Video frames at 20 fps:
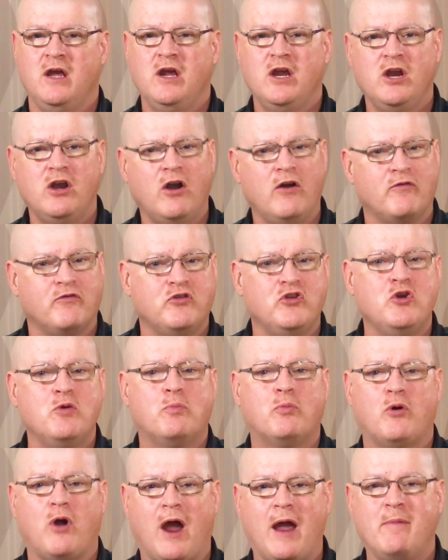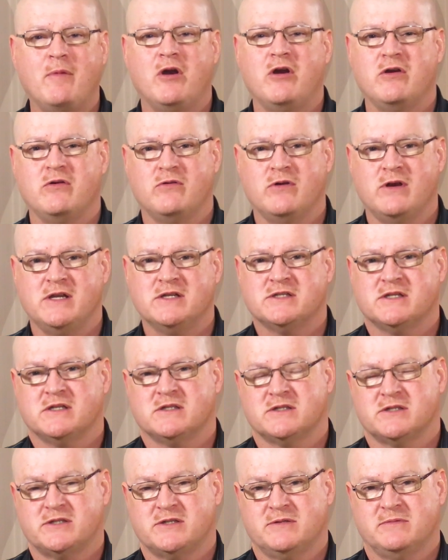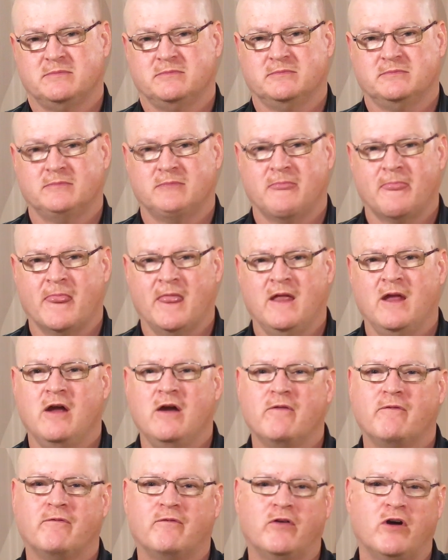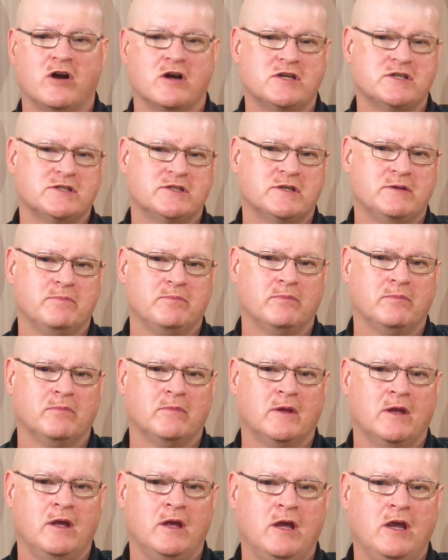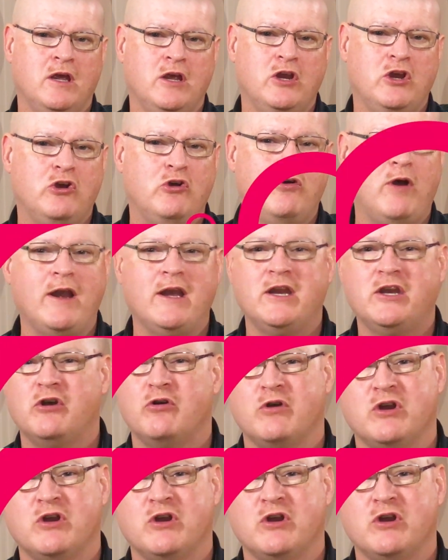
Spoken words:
Here are a few primary reasons. First, you're ready to